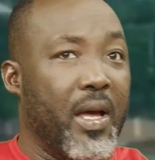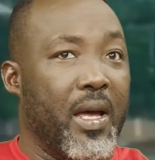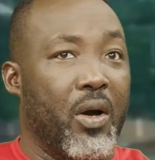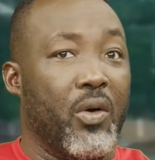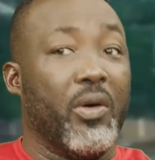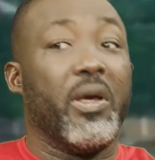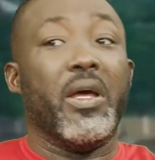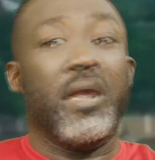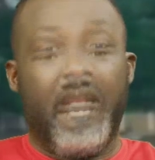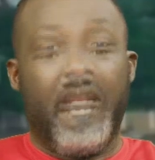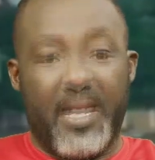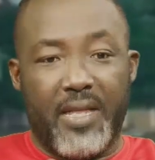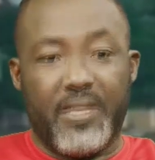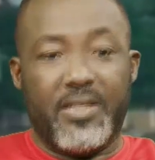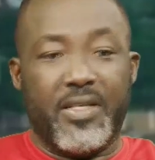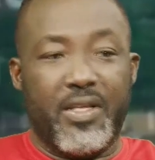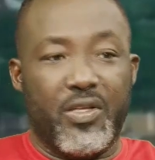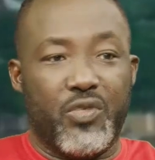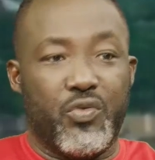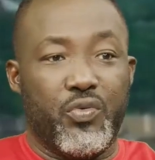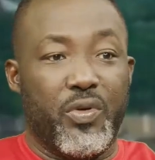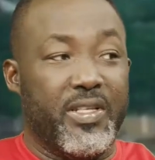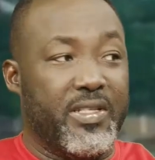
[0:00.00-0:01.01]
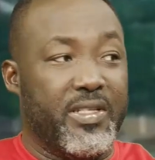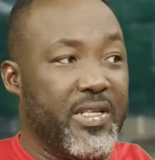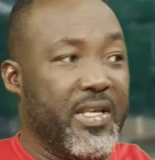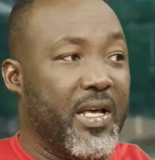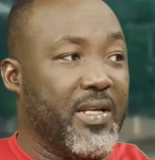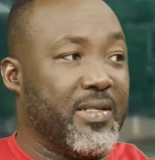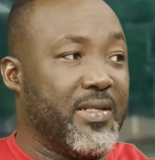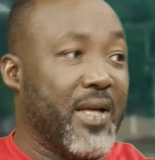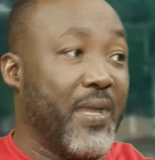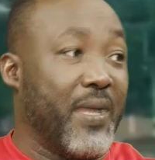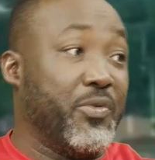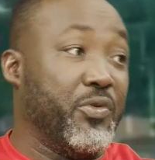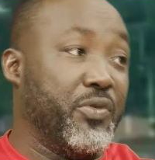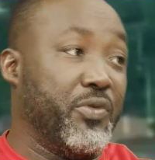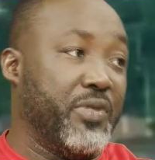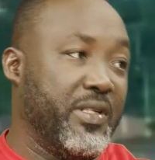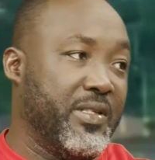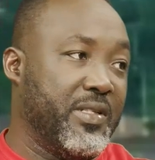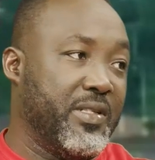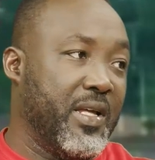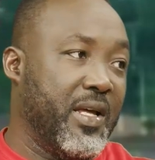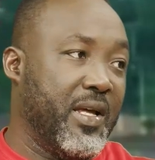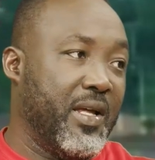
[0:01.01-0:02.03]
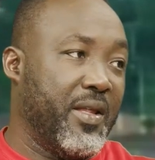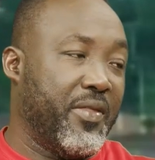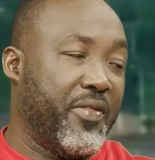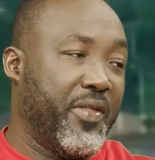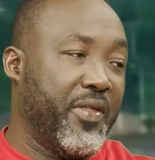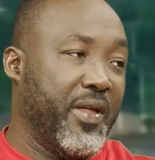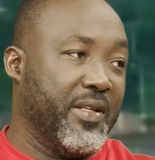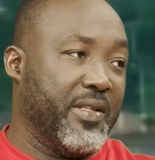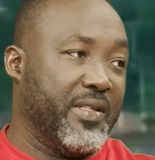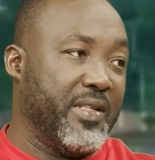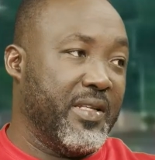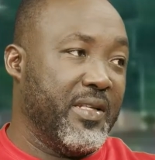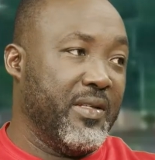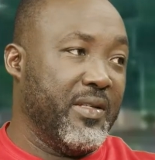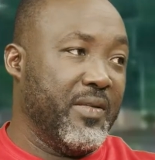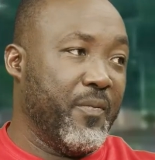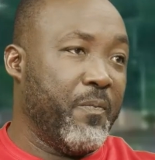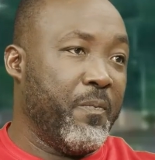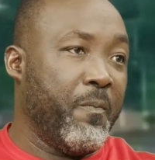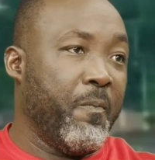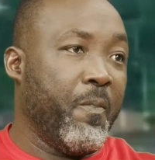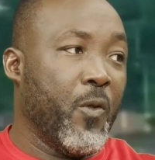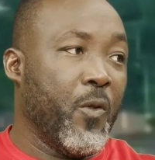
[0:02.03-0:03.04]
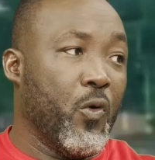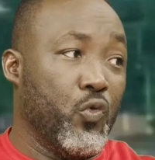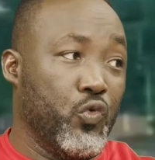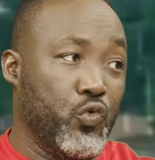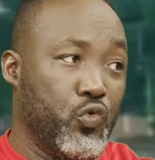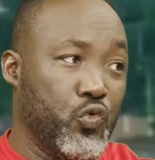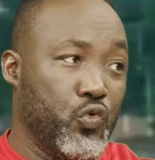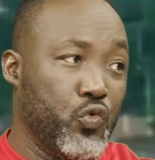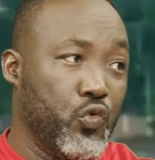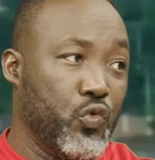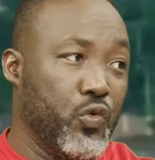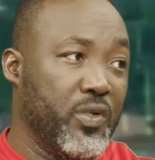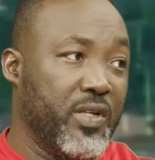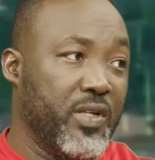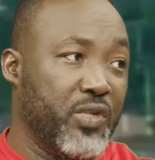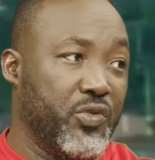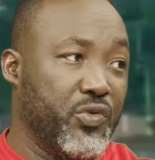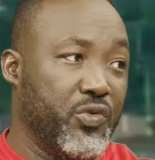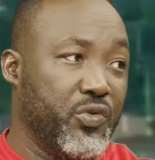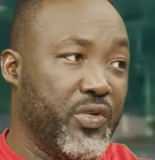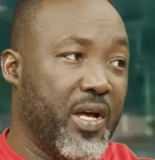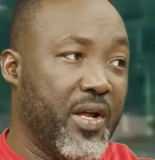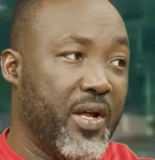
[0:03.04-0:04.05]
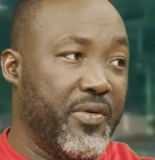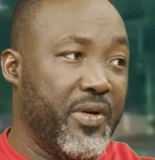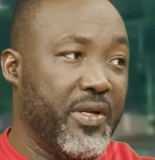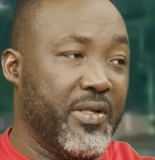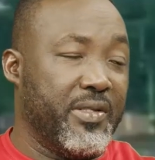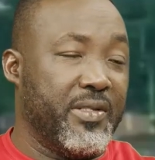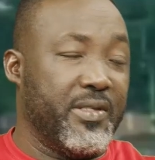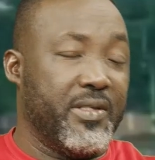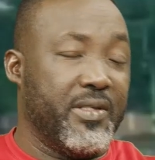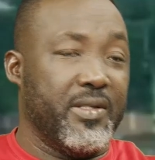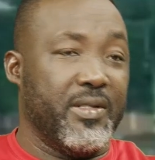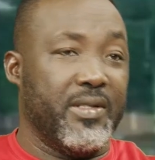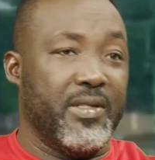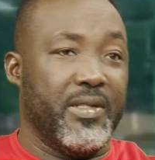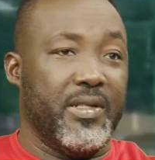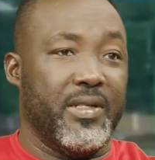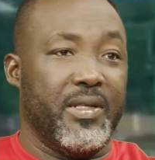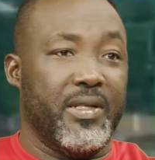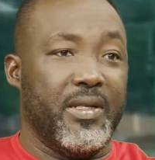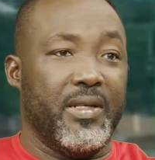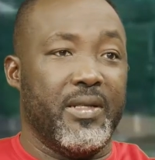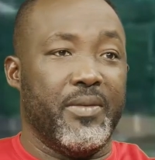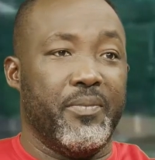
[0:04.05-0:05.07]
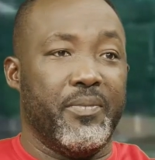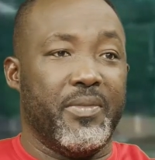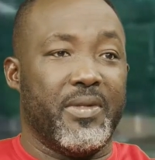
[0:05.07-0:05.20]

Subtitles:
Okay, let's say 20 years up to 13. We'll do the junior race. The